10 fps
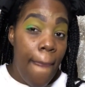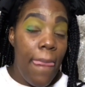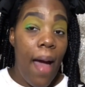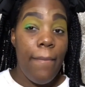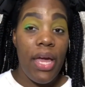
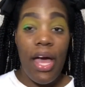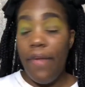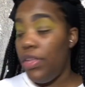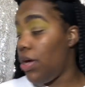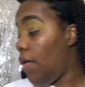I might
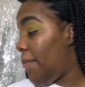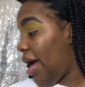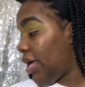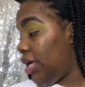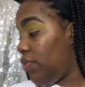have to go
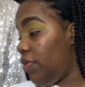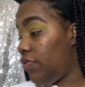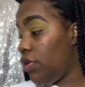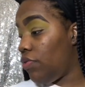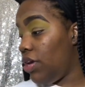back in with
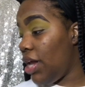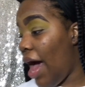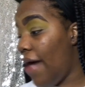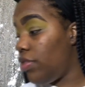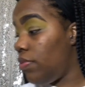the green
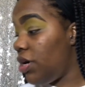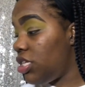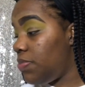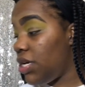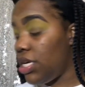
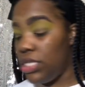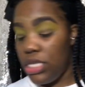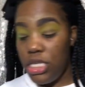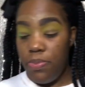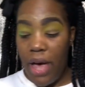afterwards because
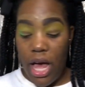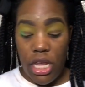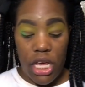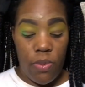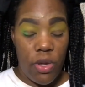this
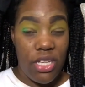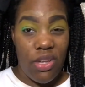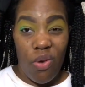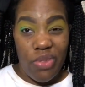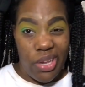palette was
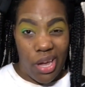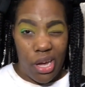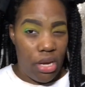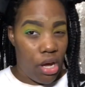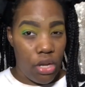only
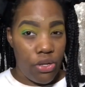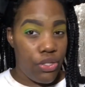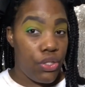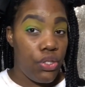$9.